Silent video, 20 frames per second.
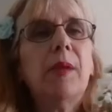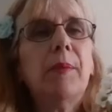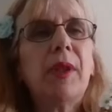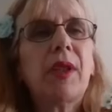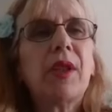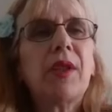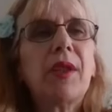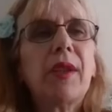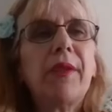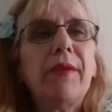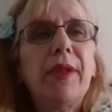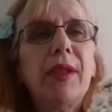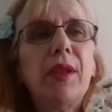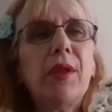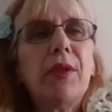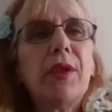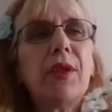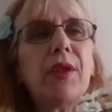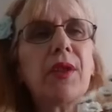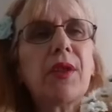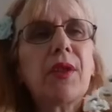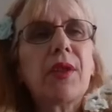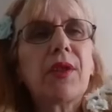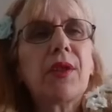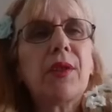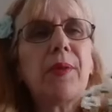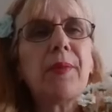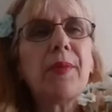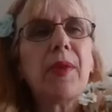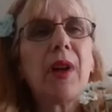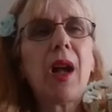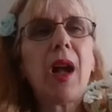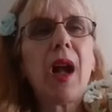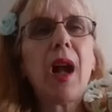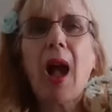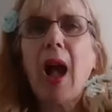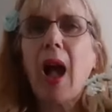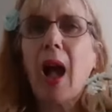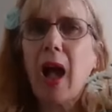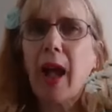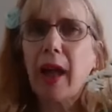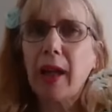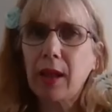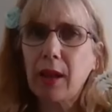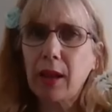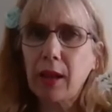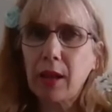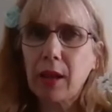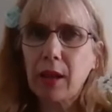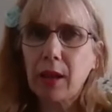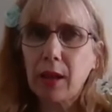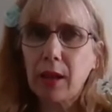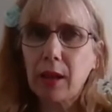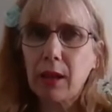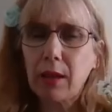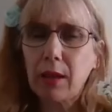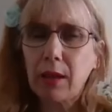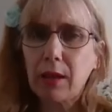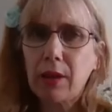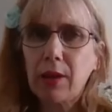because I feel that there's some anger,